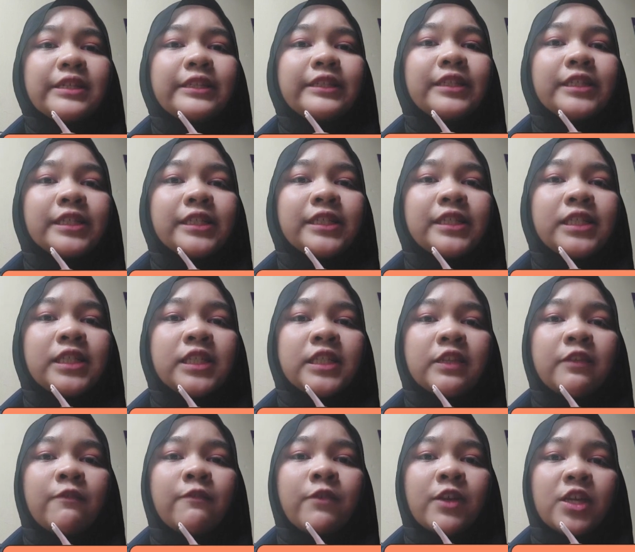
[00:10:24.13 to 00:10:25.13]
The
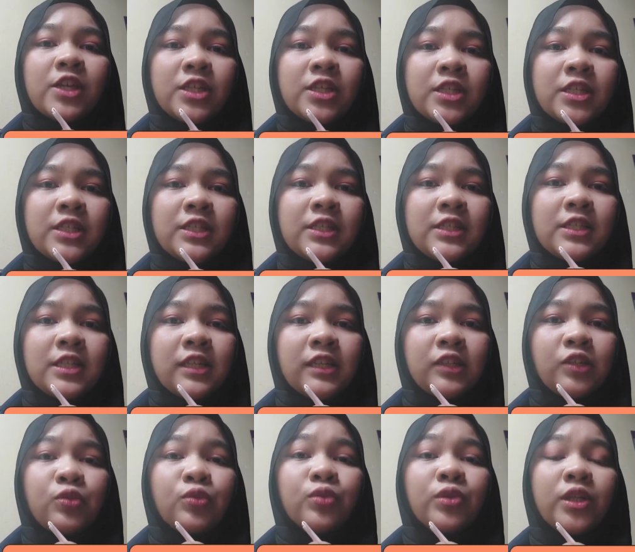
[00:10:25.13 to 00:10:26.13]
disinfection that
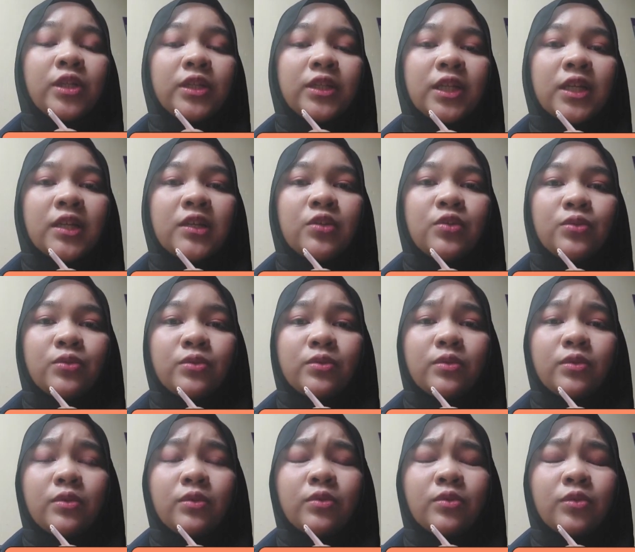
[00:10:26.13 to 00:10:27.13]

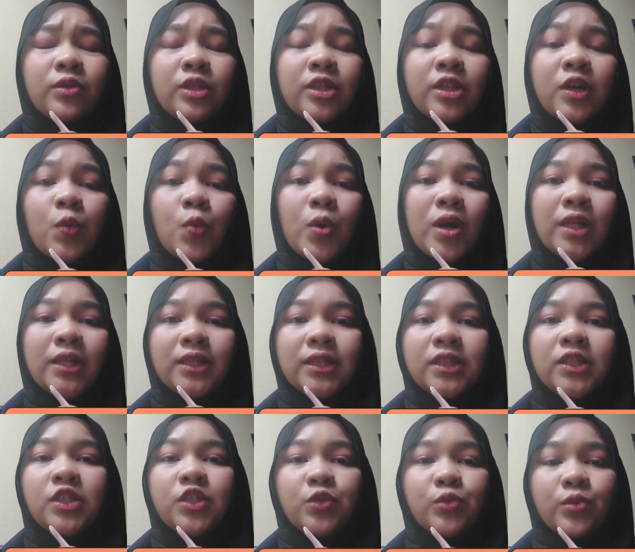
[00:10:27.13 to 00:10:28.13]
Kurita
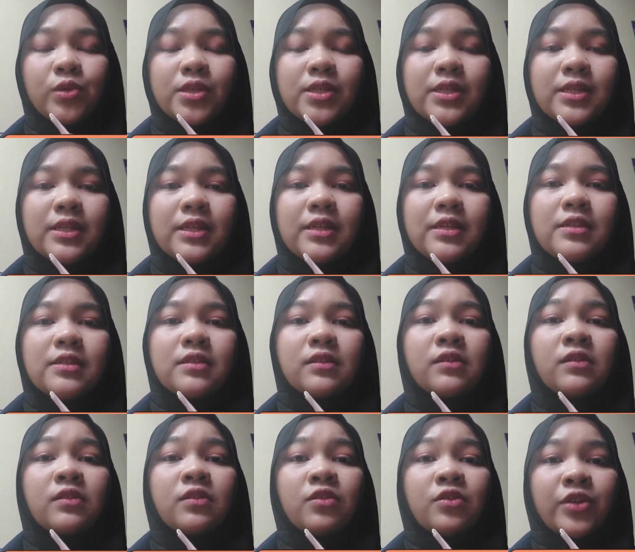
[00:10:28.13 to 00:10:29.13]
water use is
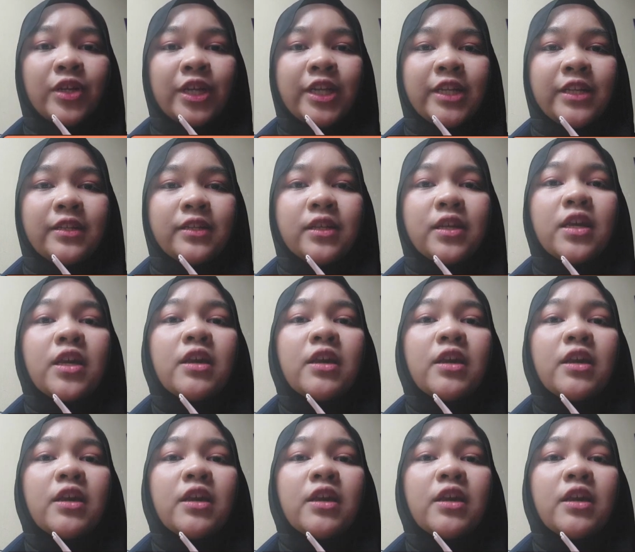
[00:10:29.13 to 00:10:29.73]
chlorine,